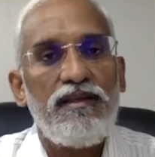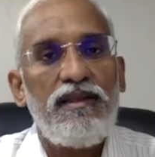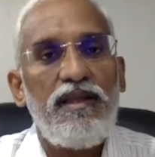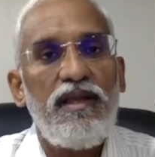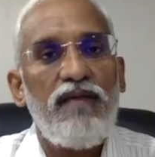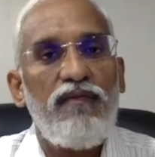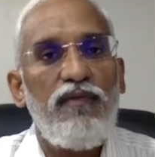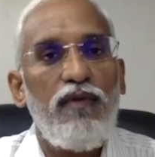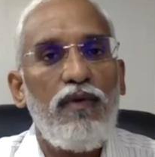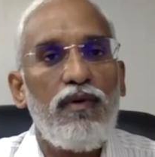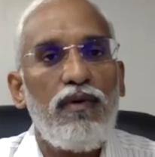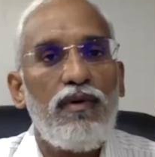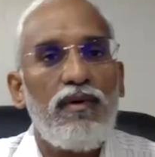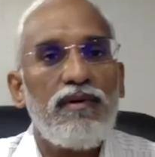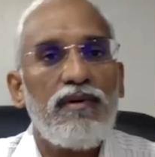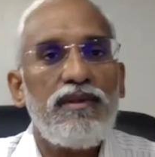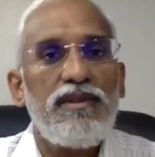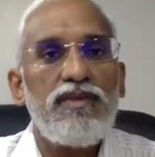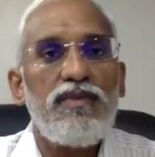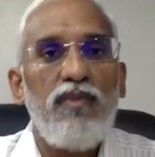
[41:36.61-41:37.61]
Therefore,
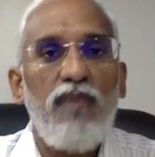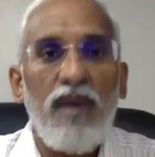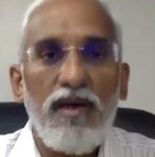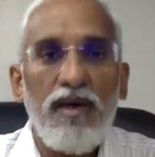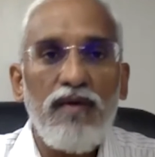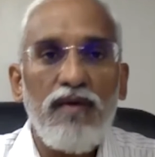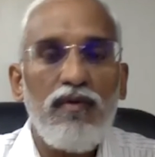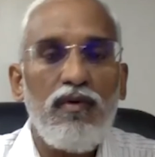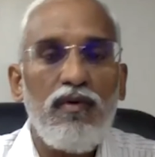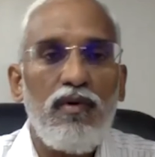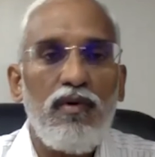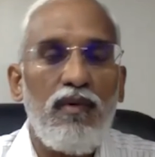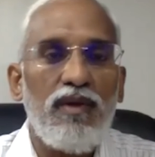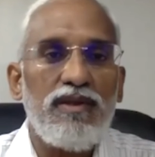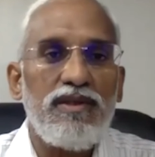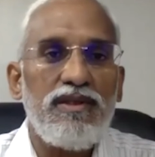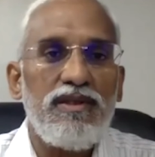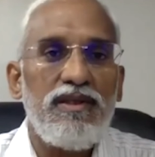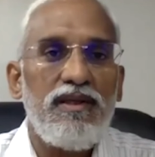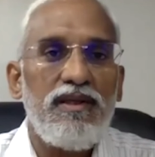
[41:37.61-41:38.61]
this 1 crore
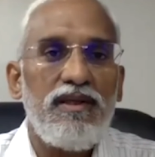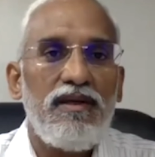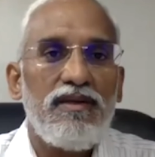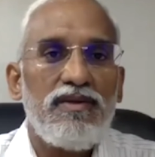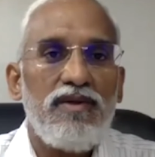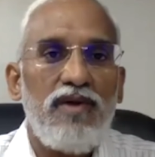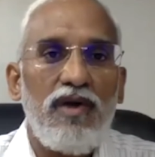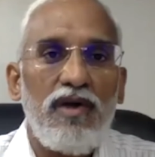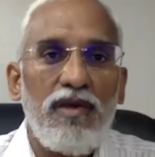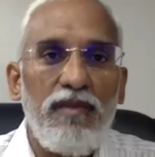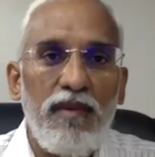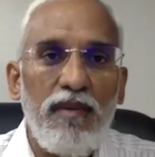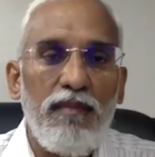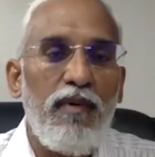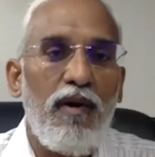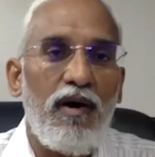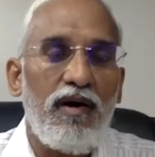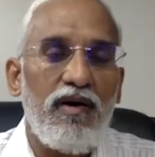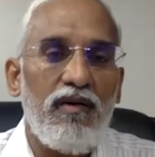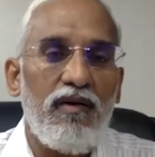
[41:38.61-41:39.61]
was sought to be
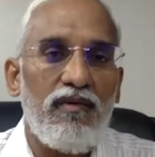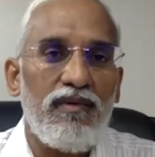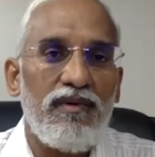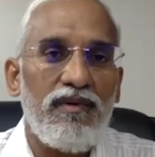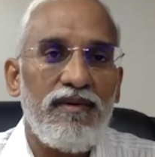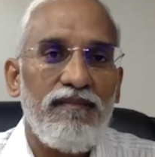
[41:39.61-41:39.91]
brought down.